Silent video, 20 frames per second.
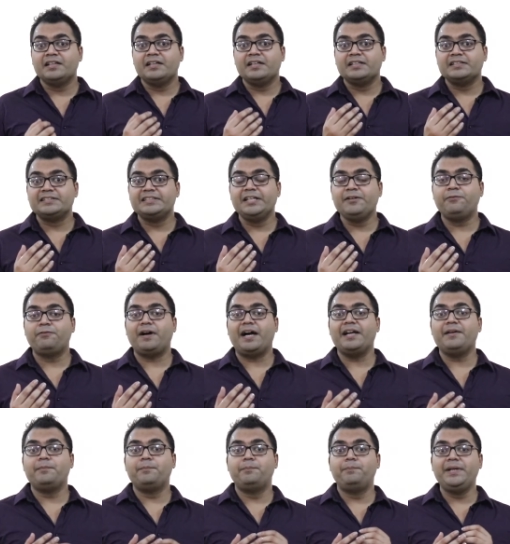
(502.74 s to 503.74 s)

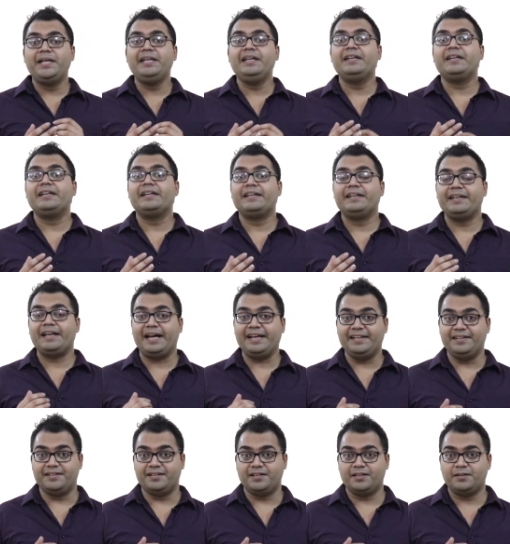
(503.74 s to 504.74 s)

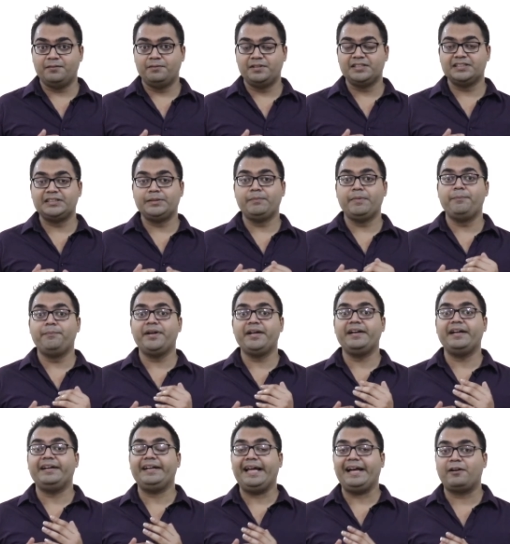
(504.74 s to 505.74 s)
C5b9, which is the
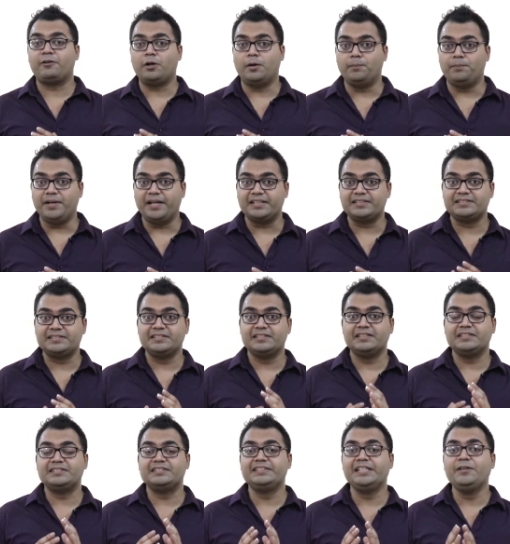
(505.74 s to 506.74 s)
membrane attack complex,
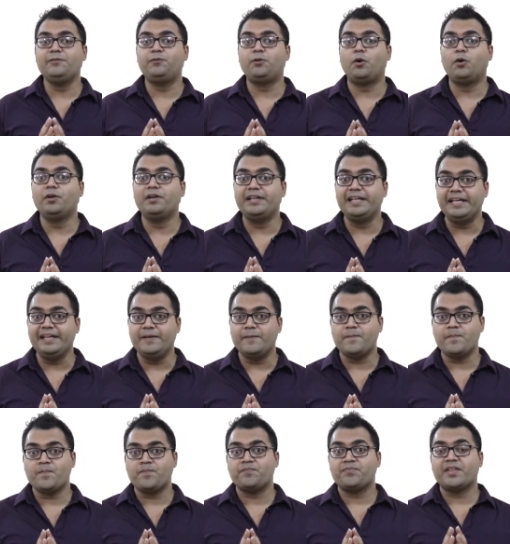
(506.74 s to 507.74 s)
C4d,
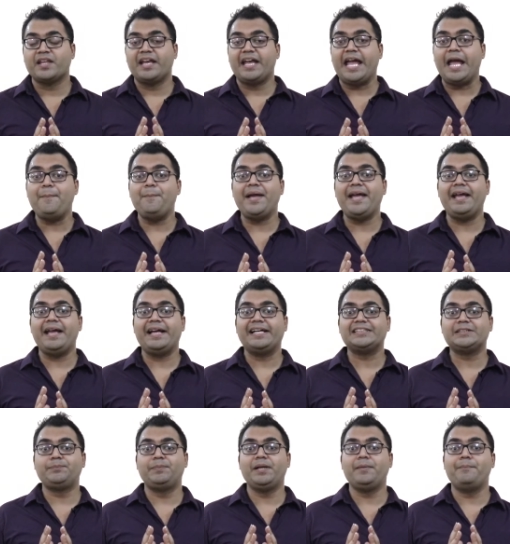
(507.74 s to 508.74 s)

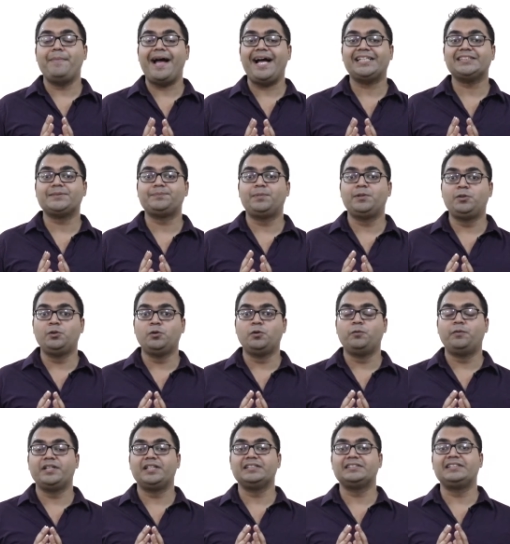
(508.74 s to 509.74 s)
MASP2,
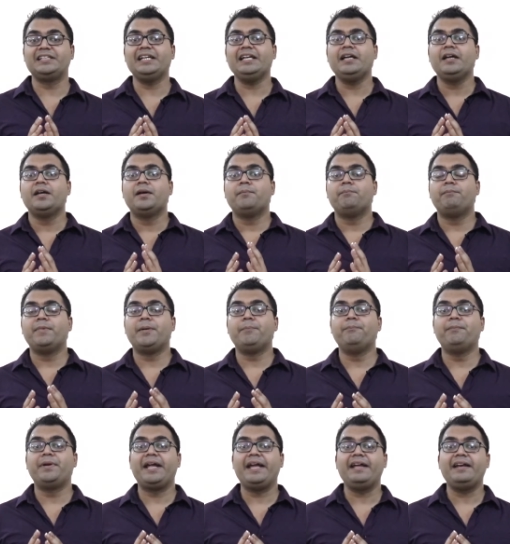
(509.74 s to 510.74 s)
which is the
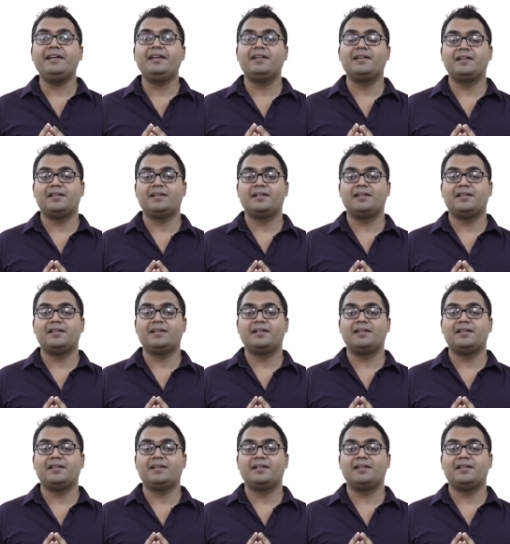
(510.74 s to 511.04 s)
membrane